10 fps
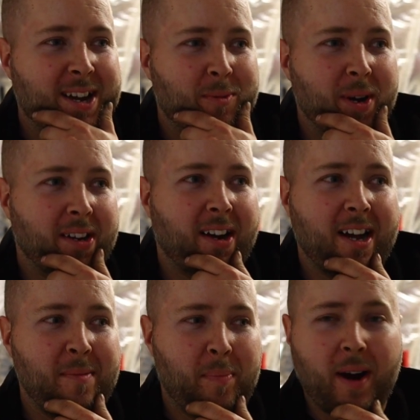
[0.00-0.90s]
where
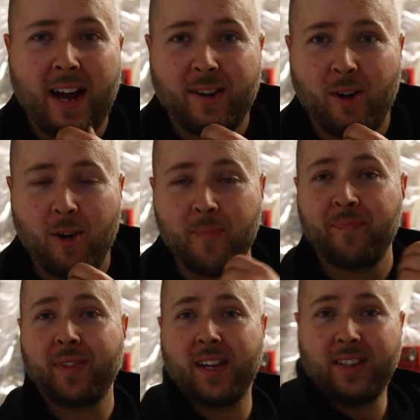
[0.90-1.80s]
I brought home
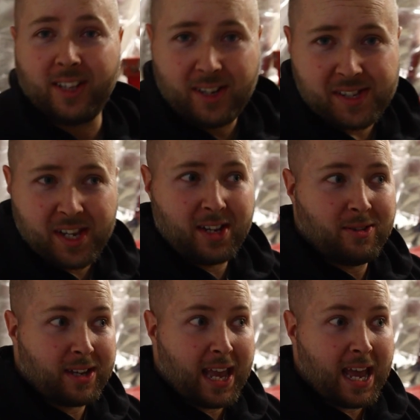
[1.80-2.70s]
a little
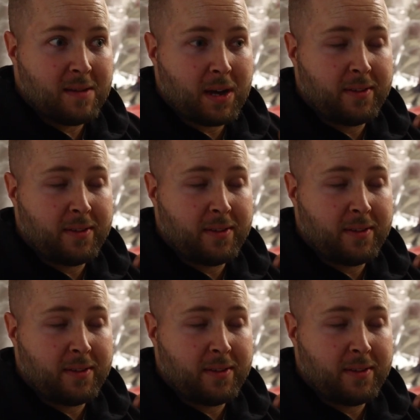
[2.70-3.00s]
single cab.